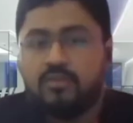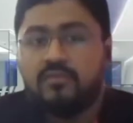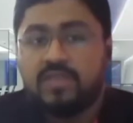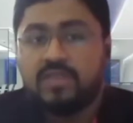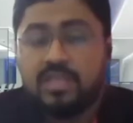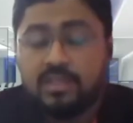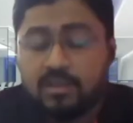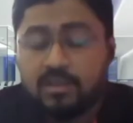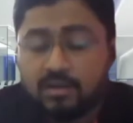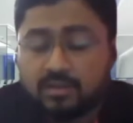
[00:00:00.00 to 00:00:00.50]

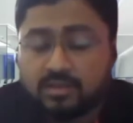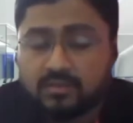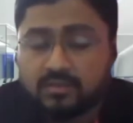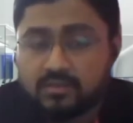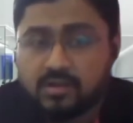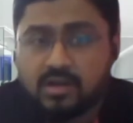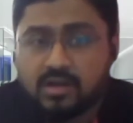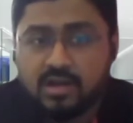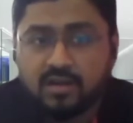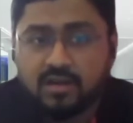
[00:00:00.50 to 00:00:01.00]
we hear the
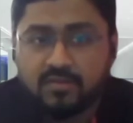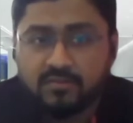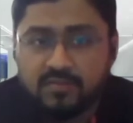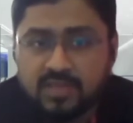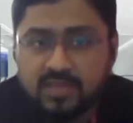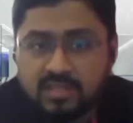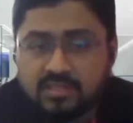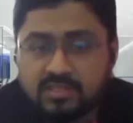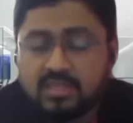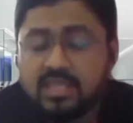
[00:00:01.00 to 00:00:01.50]
word
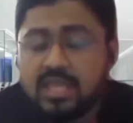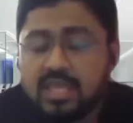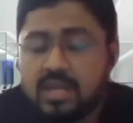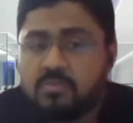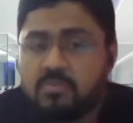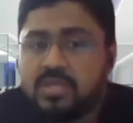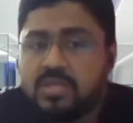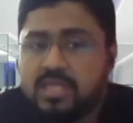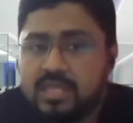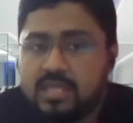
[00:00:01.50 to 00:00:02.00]
VC
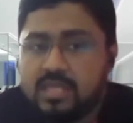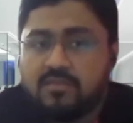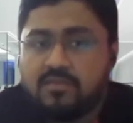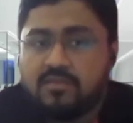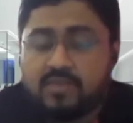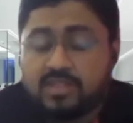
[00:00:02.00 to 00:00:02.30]
and PE,